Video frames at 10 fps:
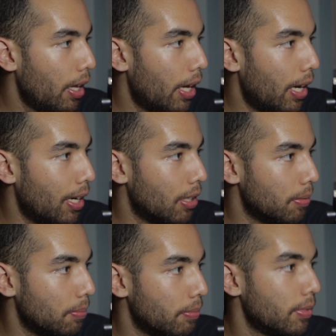
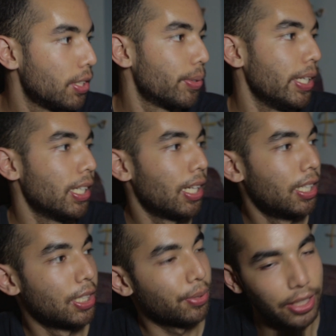
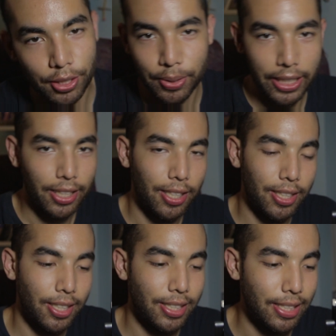$20 was
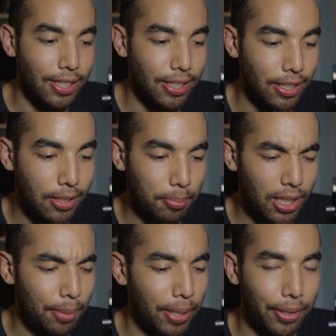$20 is
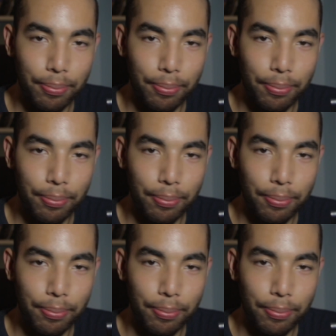probably my